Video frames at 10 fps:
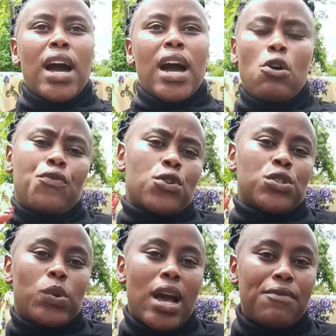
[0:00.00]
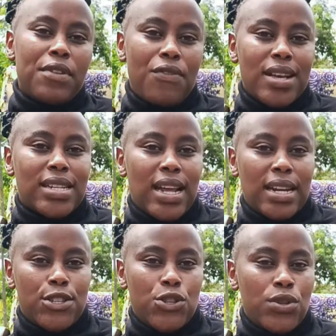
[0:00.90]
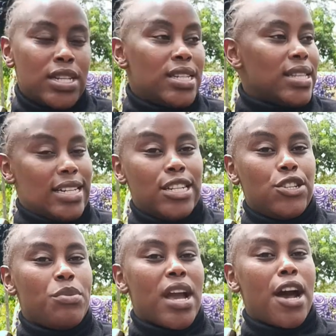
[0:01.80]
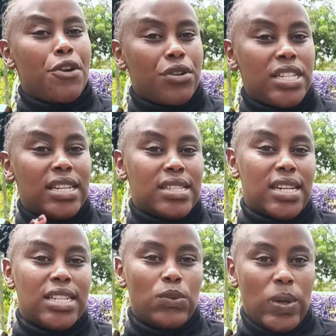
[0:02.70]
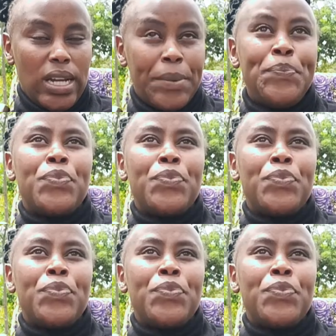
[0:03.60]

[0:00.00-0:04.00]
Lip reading: Of course, we have the fast learner students that need to be handled in a certain way.